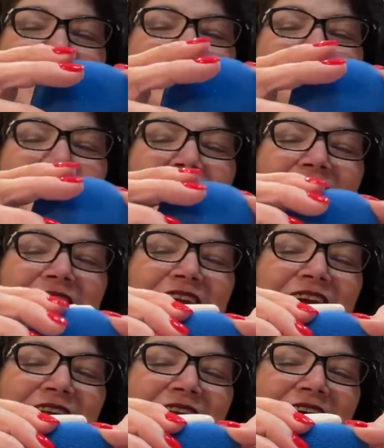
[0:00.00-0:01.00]
That's pretty
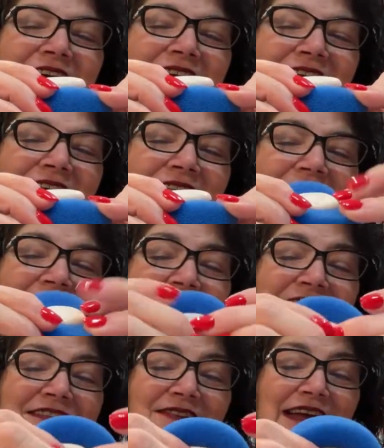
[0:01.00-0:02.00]
cute.
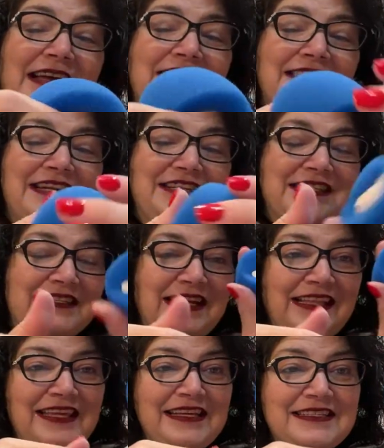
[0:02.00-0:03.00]
So I guess I just
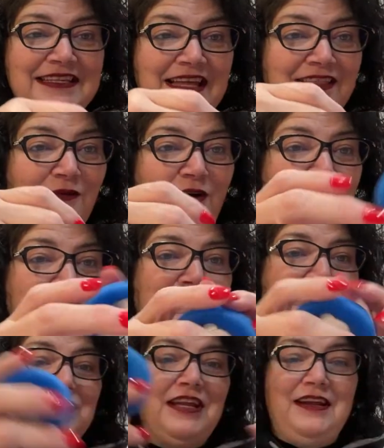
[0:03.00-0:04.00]
stick these in the washing
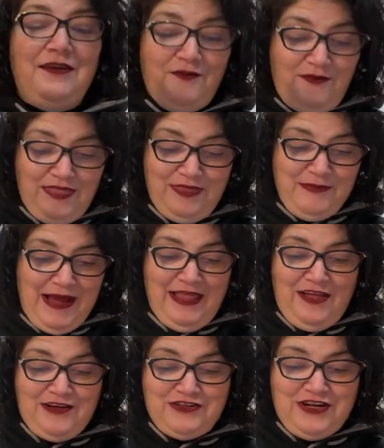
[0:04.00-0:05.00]
machine with my
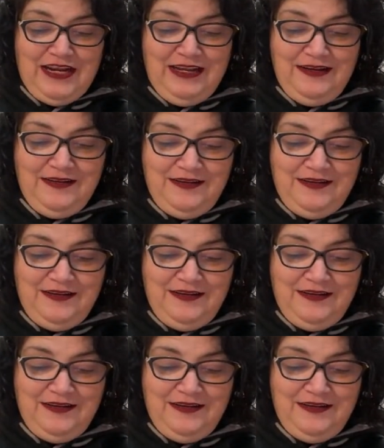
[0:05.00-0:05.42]
laundry.